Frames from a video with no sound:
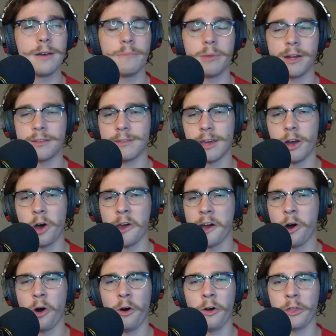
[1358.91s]
but say, oh yeah,
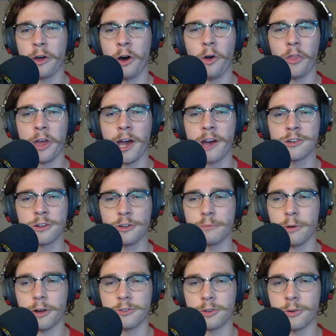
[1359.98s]
all the Astros
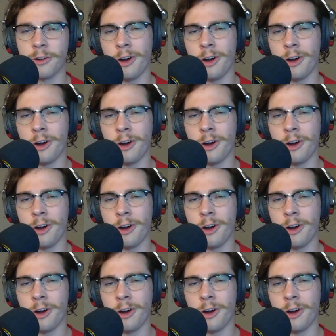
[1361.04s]
players are doing it.